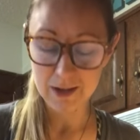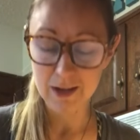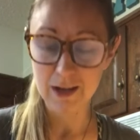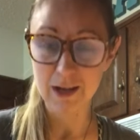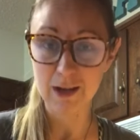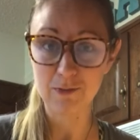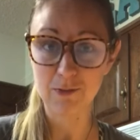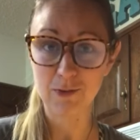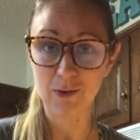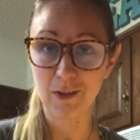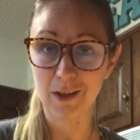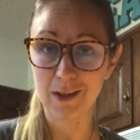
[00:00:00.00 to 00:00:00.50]

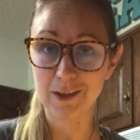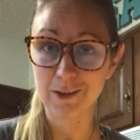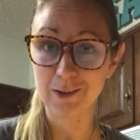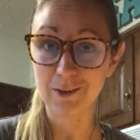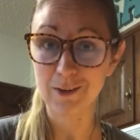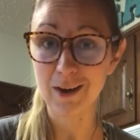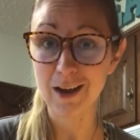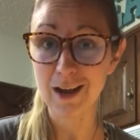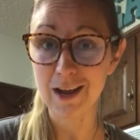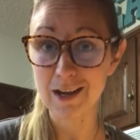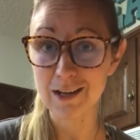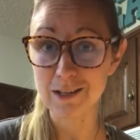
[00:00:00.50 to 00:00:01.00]
If you like your
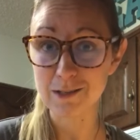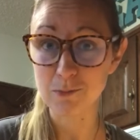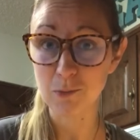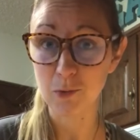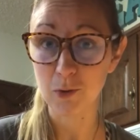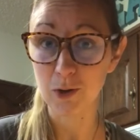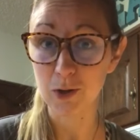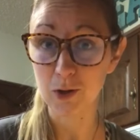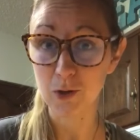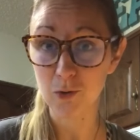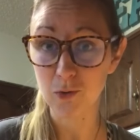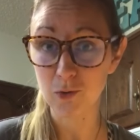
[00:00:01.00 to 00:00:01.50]
eggs
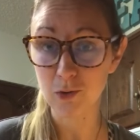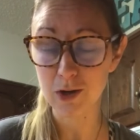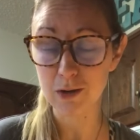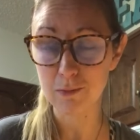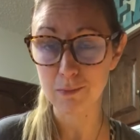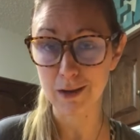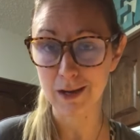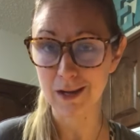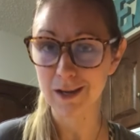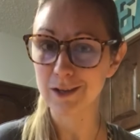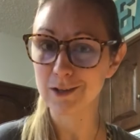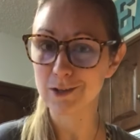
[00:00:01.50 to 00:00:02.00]
more
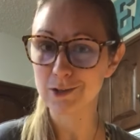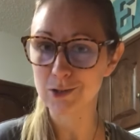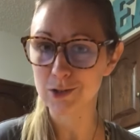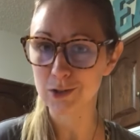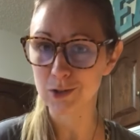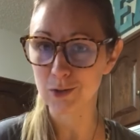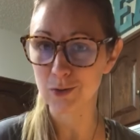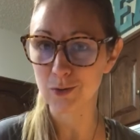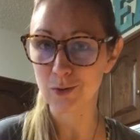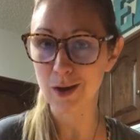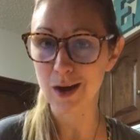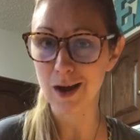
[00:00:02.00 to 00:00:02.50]
creamy,
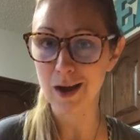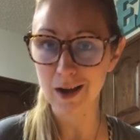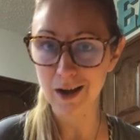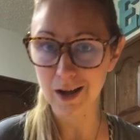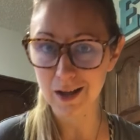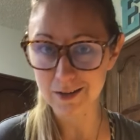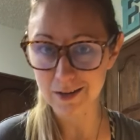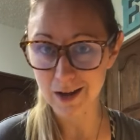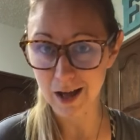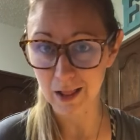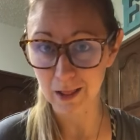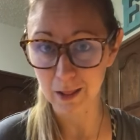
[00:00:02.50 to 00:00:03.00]
do a
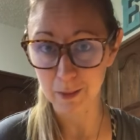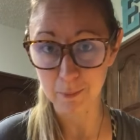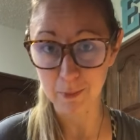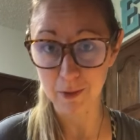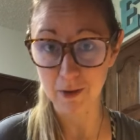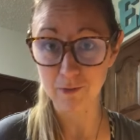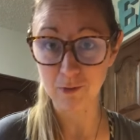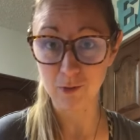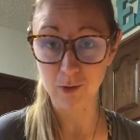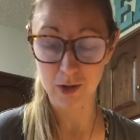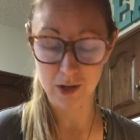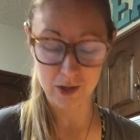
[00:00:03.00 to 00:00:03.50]
dollop
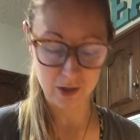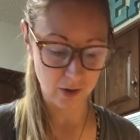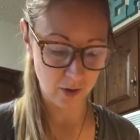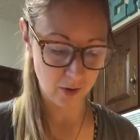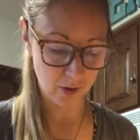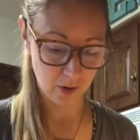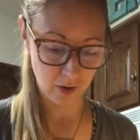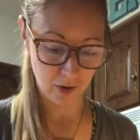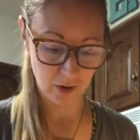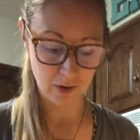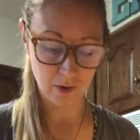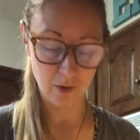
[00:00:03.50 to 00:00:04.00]
of Greek
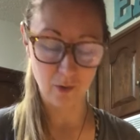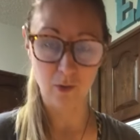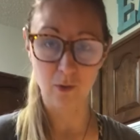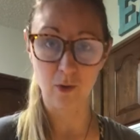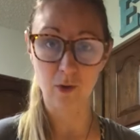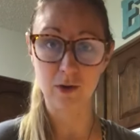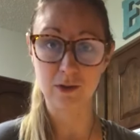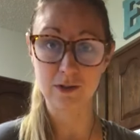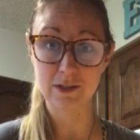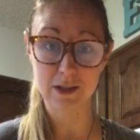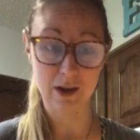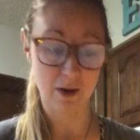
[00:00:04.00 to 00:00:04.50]
yogurt
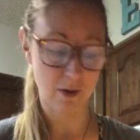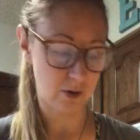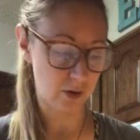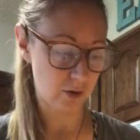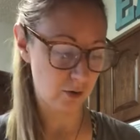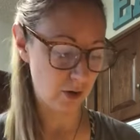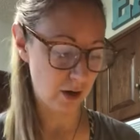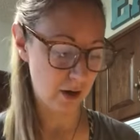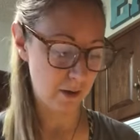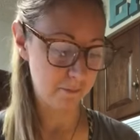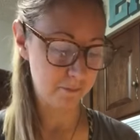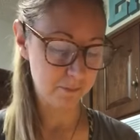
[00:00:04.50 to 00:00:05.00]
or sour
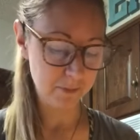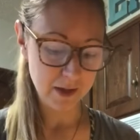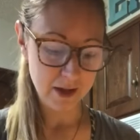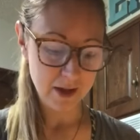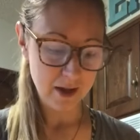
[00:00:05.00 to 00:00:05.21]
cream.